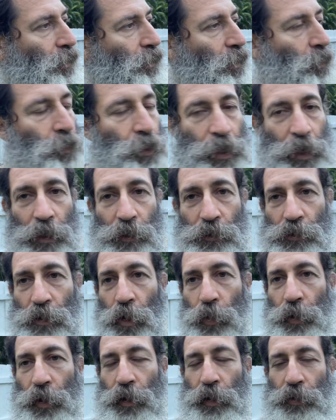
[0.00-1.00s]
the Miguel's
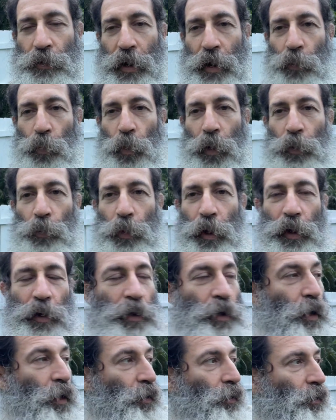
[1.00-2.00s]
going in the ground one way or
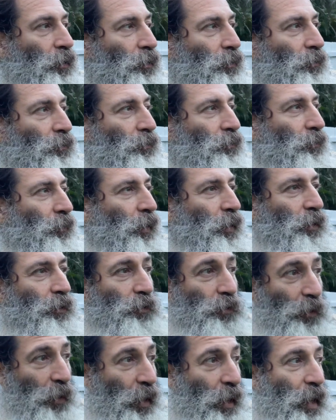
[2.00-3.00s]
the other and it's
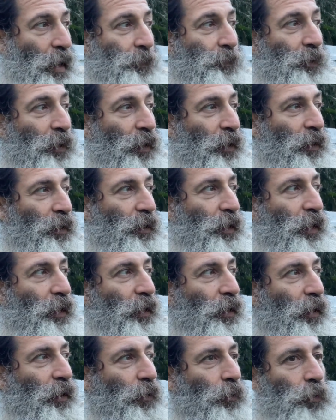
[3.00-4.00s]
going to happen any day
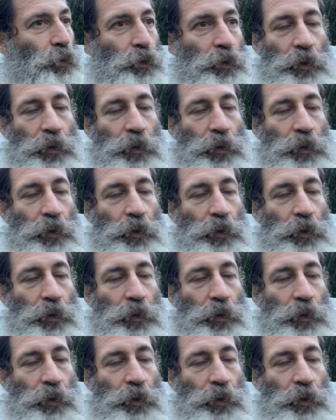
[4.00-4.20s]
now.